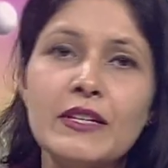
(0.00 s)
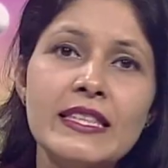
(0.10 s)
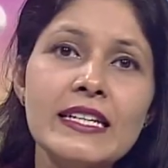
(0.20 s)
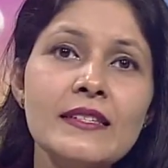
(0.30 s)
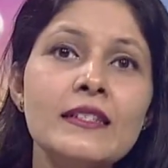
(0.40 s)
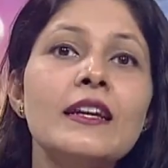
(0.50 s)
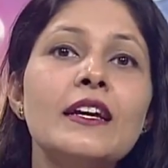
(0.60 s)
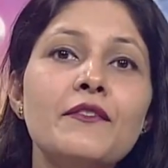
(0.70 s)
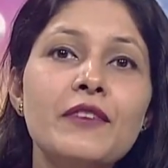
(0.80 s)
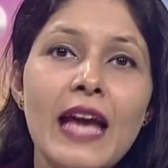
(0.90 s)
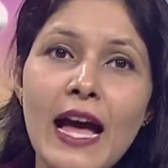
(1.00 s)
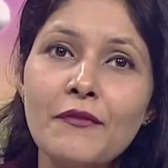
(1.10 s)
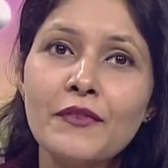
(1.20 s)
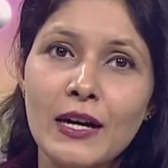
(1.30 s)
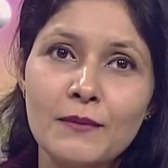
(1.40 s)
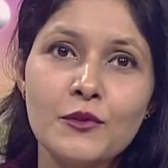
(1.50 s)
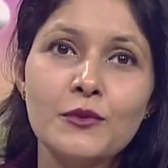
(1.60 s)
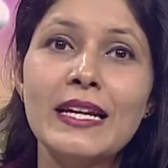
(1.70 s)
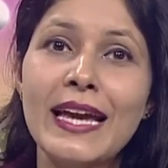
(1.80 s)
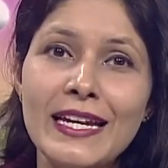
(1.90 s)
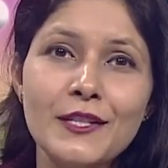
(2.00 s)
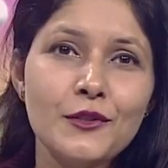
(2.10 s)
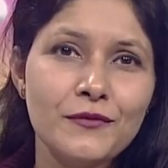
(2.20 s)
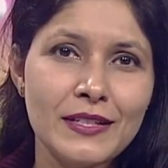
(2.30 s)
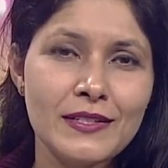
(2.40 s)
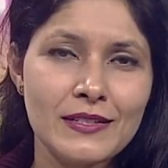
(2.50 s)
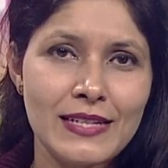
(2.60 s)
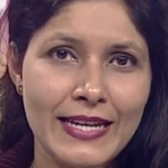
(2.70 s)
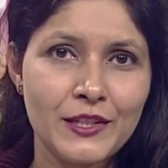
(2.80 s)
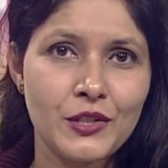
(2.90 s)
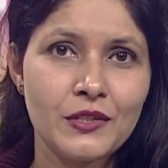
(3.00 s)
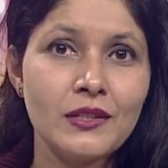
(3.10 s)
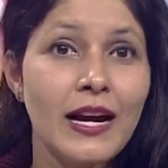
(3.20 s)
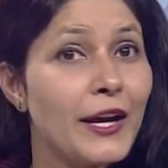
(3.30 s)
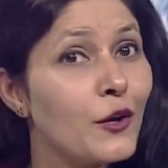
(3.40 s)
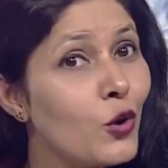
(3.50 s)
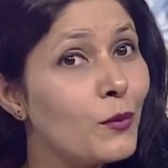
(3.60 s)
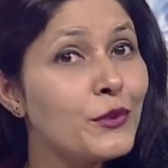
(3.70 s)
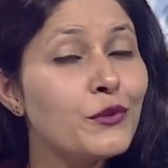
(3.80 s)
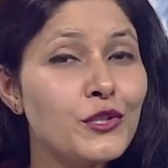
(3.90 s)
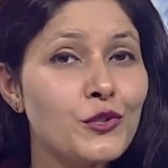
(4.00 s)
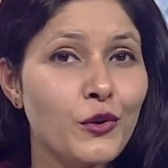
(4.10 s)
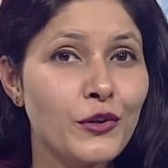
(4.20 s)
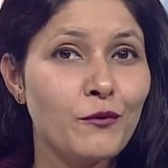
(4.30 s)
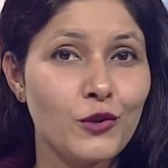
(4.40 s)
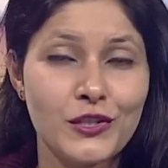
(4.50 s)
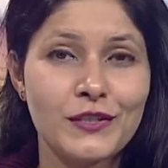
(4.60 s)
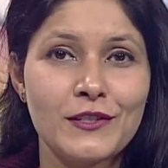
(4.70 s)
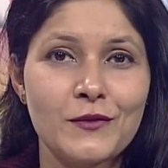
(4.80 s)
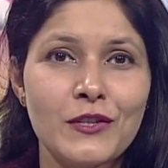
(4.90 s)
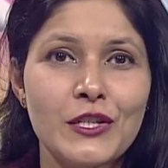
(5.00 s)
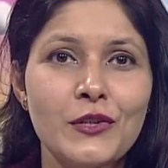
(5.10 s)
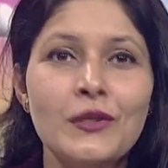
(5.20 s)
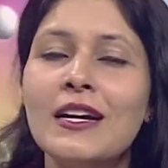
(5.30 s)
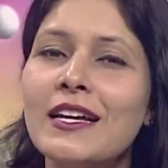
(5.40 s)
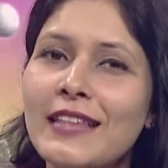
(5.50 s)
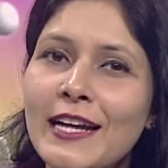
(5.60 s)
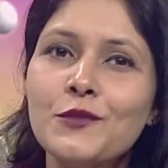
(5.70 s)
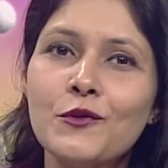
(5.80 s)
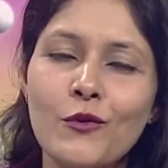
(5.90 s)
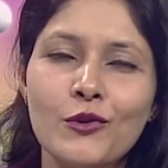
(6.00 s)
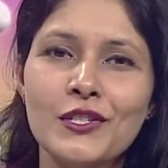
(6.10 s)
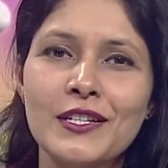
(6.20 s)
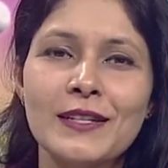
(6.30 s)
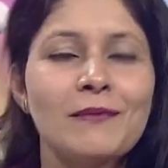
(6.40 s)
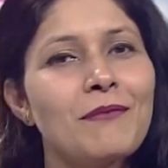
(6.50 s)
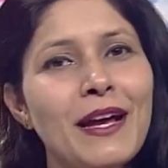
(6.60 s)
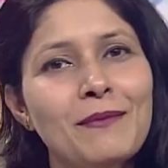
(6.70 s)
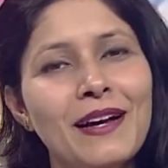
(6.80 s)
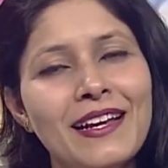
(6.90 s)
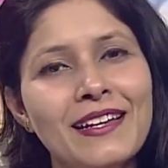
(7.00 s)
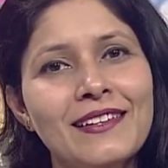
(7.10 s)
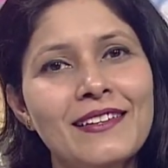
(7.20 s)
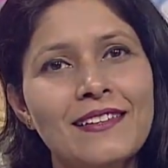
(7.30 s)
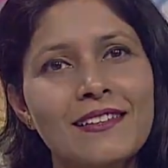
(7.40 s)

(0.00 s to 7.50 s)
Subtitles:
With this, we have come to the end of this lecture. I hope you enjoyed watching this video. Thanks for watching. Bye-bye.